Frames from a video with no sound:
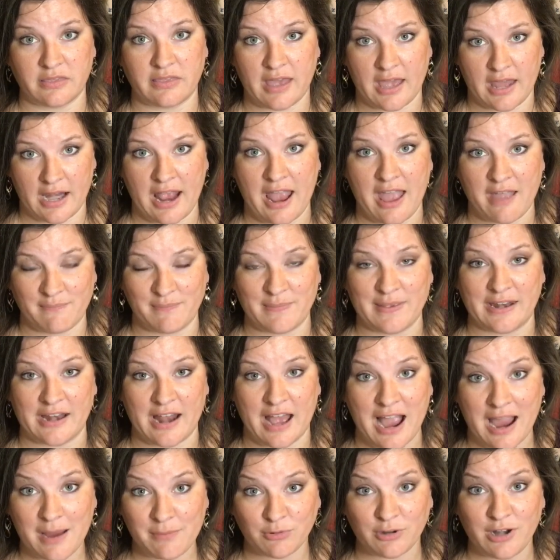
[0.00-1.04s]
that have been
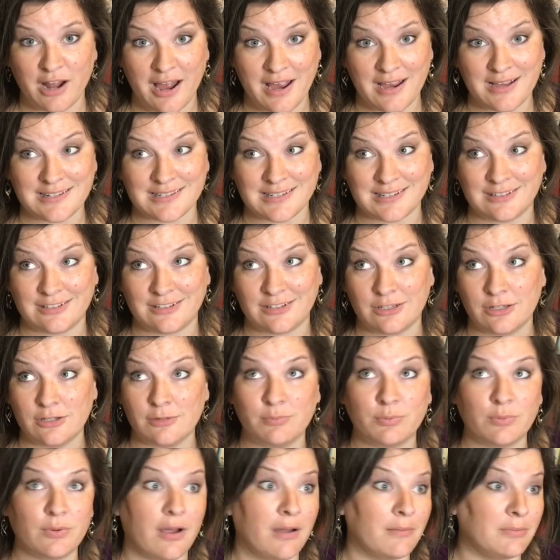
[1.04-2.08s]
hybridized and
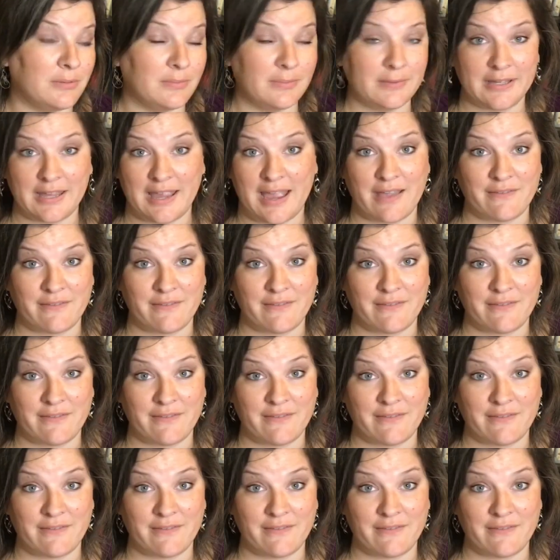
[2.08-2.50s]
you probably